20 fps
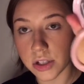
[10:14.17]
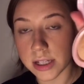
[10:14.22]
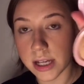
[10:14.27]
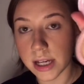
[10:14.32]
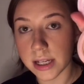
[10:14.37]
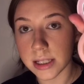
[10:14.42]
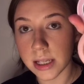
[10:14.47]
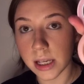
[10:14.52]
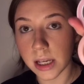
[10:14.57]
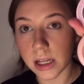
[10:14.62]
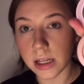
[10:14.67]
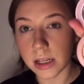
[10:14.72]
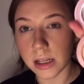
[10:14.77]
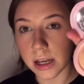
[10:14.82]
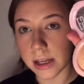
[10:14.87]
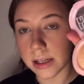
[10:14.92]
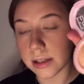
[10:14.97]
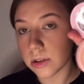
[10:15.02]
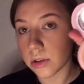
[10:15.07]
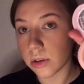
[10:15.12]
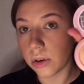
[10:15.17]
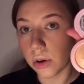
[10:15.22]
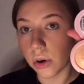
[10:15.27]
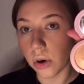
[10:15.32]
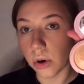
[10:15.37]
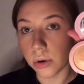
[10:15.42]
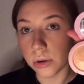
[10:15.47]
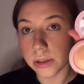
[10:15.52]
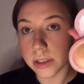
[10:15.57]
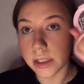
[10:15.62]
It just has like a nice
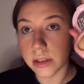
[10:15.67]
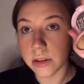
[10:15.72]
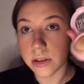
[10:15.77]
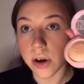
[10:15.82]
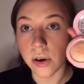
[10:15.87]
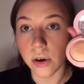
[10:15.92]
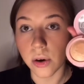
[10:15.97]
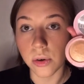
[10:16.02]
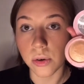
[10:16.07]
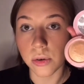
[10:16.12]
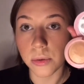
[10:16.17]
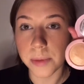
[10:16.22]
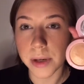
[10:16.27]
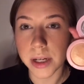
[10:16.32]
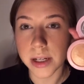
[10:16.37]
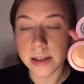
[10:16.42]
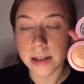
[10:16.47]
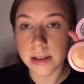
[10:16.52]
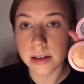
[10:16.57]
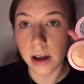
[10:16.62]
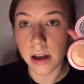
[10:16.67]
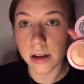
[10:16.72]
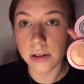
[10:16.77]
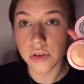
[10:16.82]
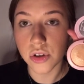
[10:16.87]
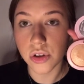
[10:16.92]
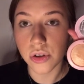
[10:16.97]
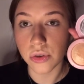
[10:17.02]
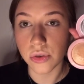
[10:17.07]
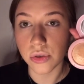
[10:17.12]
goldy tone, but it's
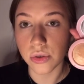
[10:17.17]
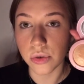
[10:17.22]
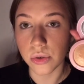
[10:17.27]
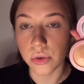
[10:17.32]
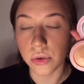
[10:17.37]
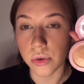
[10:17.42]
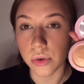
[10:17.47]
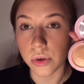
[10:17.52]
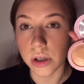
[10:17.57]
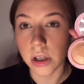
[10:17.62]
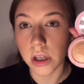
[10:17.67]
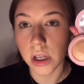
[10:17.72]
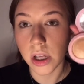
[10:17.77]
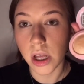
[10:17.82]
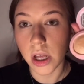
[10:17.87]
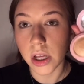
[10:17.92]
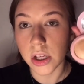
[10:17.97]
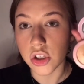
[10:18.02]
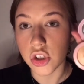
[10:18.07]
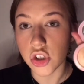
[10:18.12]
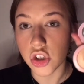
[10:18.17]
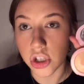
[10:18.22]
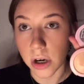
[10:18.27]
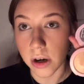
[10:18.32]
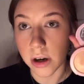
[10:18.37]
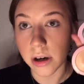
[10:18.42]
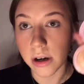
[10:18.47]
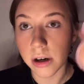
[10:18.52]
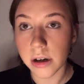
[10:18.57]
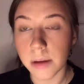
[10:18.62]
not too
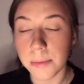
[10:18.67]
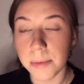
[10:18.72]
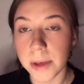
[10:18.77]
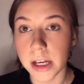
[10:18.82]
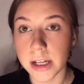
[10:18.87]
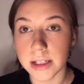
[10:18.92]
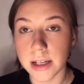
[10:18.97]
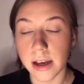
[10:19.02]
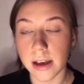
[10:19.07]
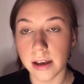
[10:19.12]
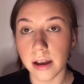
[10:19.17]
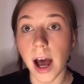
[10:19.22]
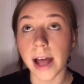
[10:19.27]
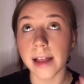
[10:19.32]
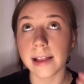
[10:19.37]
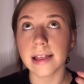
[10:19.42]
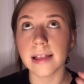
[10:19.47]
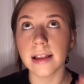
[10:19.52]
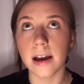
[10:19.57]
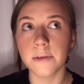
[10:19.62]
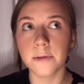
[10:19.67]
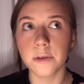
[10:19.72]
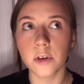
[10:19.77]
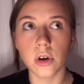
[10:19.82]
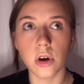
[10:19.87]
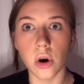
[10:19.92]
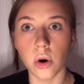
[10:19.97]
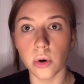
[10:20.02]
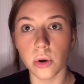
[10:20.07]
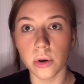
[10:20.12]
dark because I
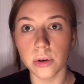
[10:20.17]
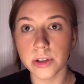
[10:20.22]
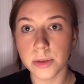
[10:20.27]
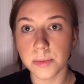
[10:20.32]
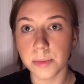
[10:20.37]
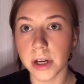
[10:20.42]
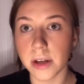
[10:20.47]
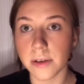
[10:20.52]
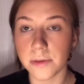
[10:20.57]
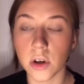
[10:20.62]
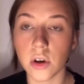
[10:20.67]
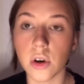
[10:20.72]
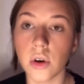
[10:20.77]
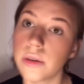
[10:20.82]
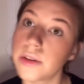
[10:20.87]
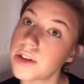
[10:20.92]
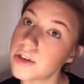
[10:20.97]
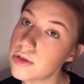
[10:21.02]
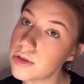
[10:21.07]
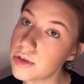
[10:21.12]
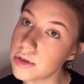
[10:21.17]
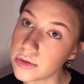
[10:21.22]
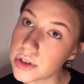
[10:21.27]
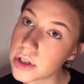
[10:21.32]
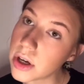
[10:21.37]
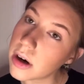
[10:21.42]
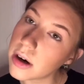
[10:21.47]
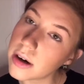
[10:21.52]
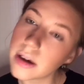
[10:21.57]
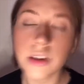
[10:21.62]
love golds, but if the gold is
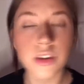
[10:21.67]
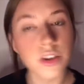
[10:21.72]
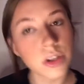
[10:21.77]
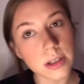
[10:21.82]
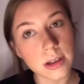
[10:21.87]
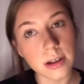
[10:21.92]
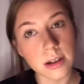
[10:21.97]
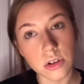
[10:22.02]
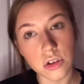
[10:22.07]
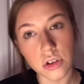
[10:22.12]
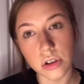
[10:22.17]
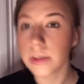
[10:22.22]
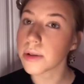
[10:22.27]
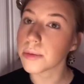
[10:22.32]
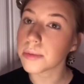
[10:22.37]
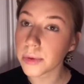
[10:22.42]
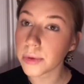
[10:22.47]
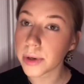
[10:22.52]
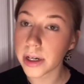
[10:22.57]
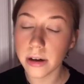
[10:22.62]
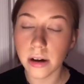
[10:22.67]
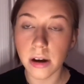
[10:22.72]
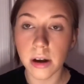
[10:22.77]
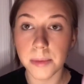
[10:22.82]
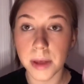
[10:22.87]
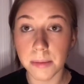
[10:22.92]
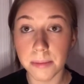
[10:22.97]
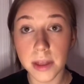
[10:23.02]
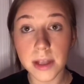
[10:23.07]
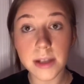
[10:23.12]
too dark, it just kind of shows up
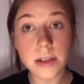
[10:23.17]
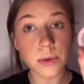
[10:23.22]
weird on me.